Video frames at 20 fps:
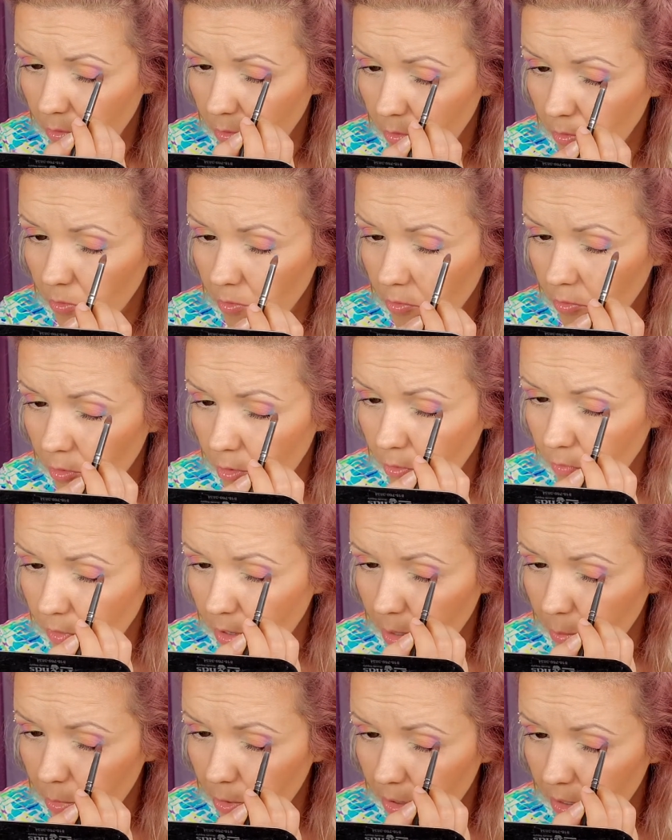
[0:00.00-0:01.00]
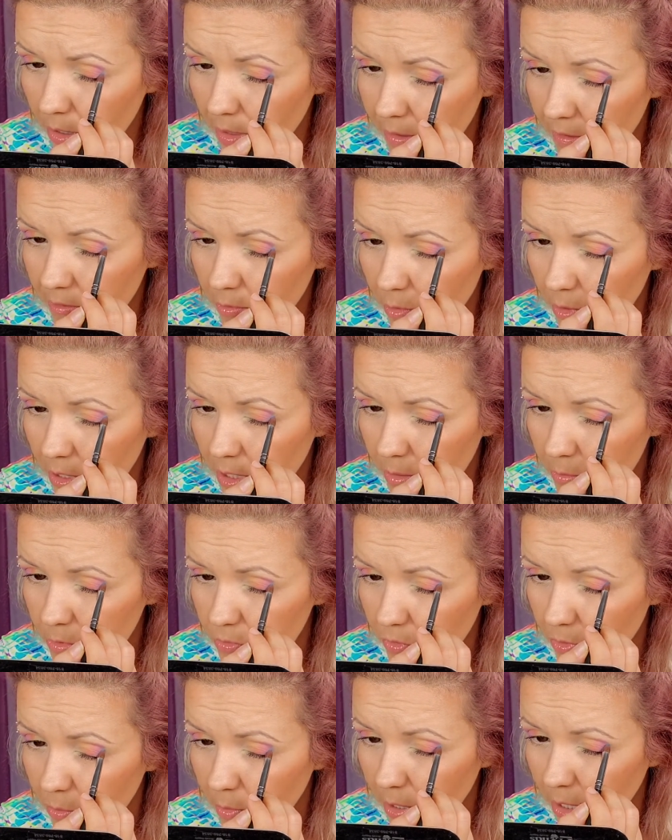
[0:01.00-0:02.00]
So vibrant. This one comes
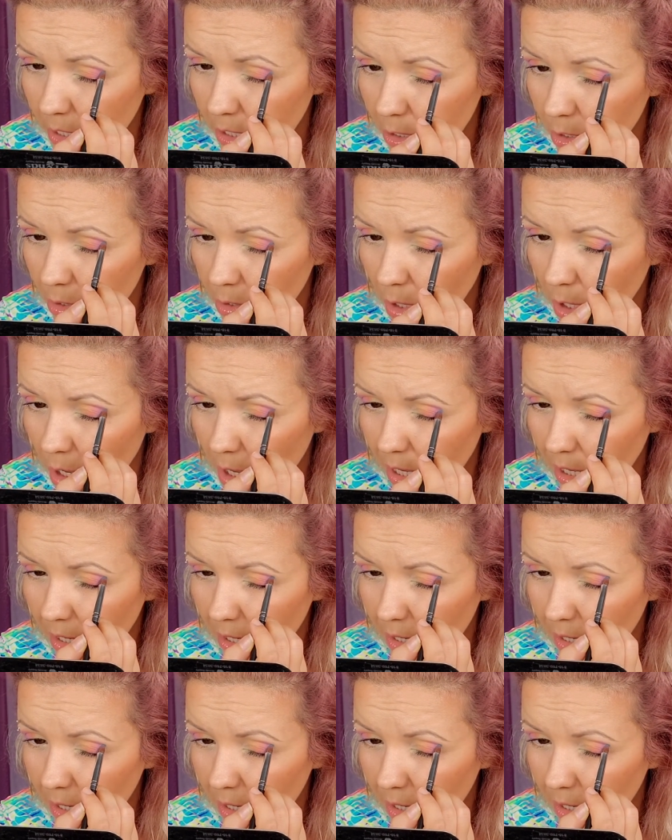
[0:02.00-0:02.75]
from Inglot.